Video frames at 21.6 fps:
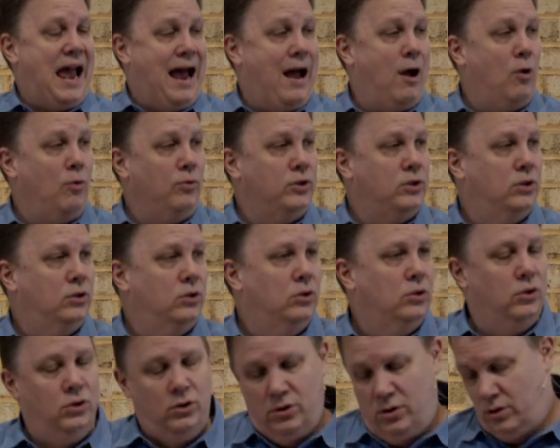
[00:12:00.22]
out
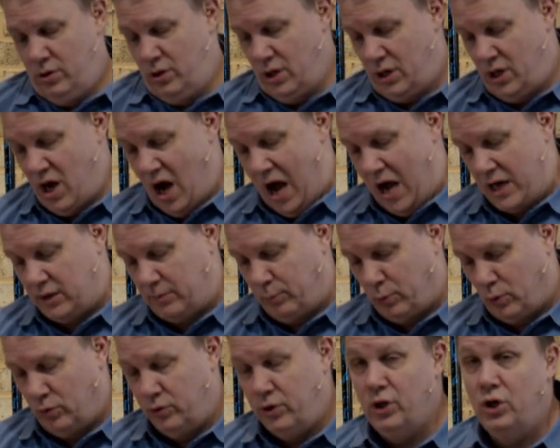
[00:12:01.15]
the
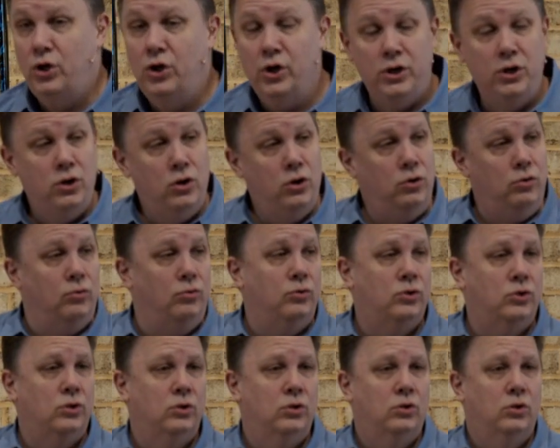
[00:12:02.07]
gospel, the good
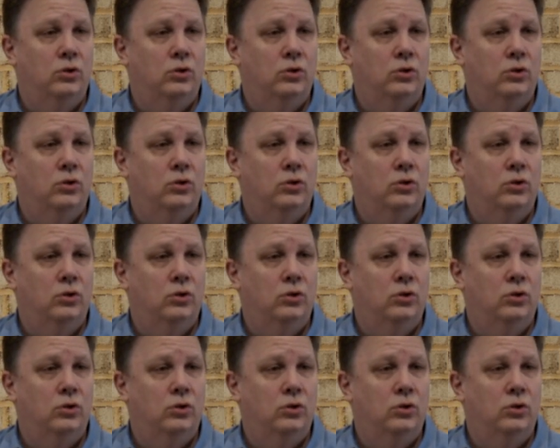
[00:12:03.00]
news?